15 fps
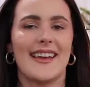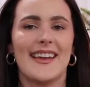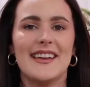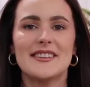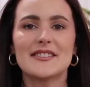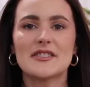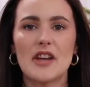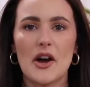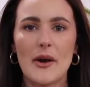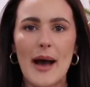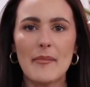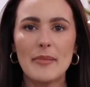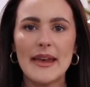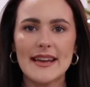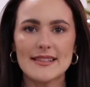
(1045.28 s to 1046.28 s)
So
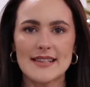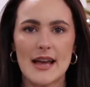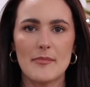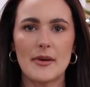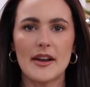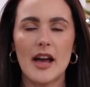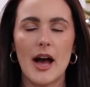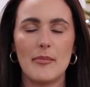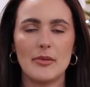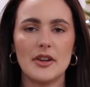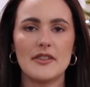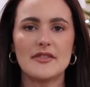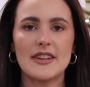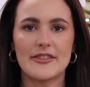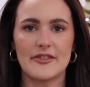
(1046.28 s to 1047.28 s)
I picked up a couple
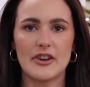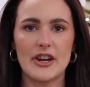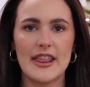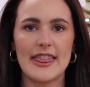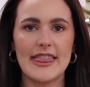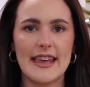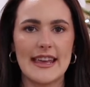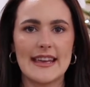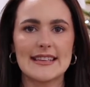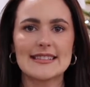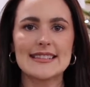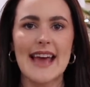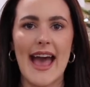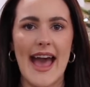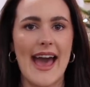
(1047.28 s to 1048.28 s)
of different things
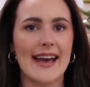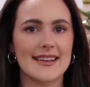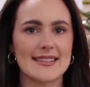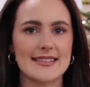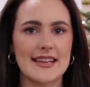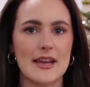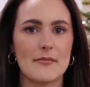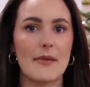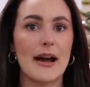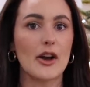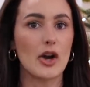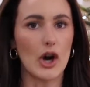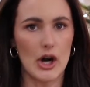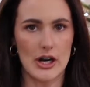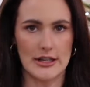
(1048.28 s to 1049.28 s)
to accent my
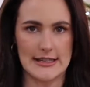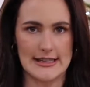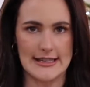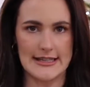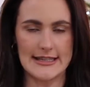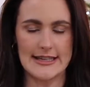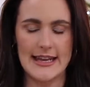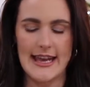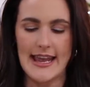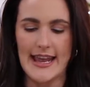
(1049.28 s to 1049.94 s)
garland,